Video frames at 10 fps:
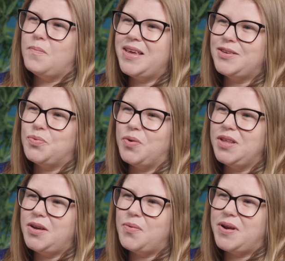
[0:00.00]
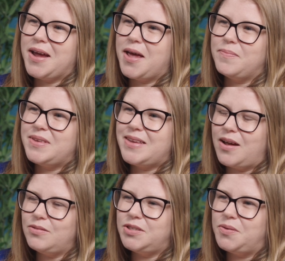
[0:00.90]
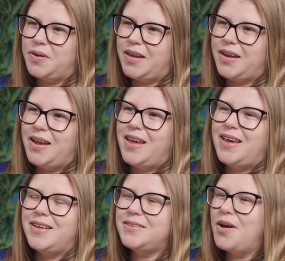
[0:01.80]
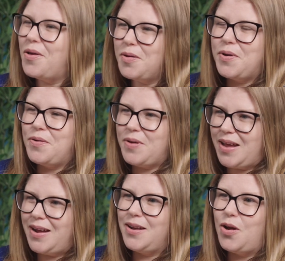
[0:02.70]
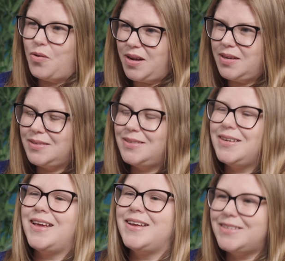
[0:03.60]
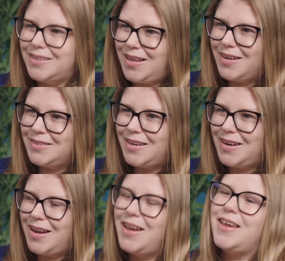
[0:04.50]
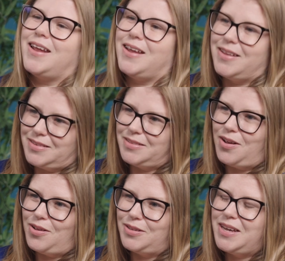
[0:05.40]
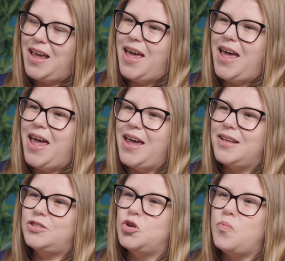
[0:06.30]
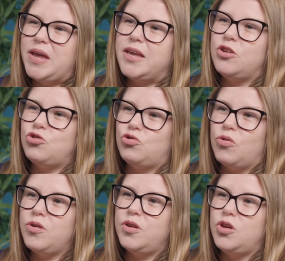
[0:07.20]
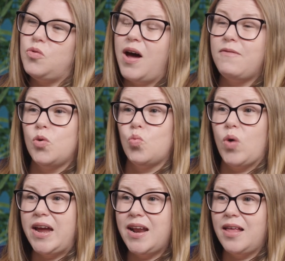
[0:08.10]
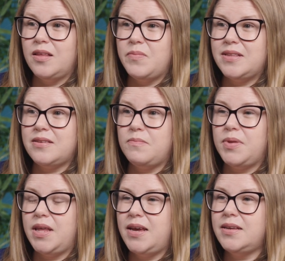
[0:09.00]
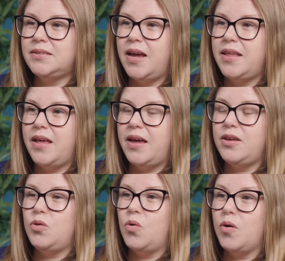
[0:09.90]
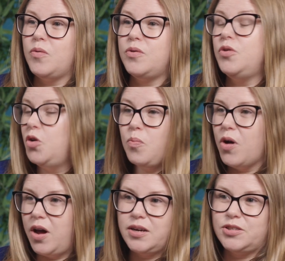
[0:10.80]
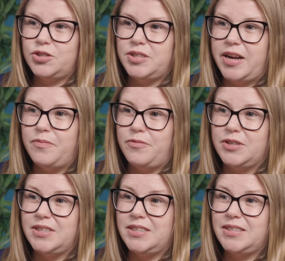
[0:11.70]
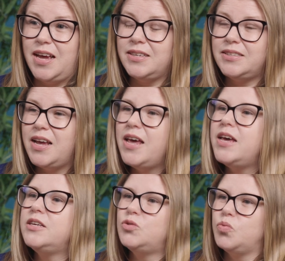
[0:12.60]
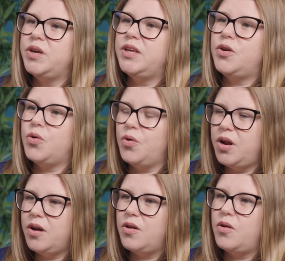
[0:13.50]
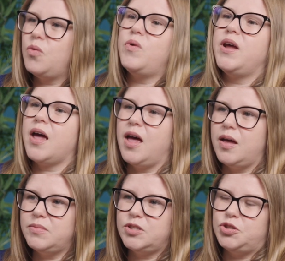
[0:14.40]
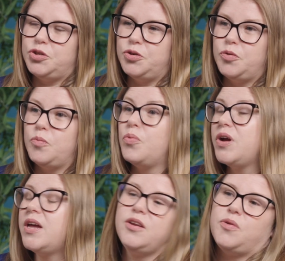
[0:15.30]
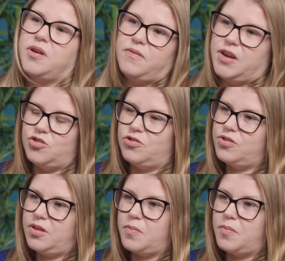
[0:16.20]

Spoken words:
Because really, when it comes down to it, it's all about getting noticed, getting selected, and getting installed. And so making sure that you have the right elements in place and that your new products are set up for success is really critical when it comes to bringing new innovations to the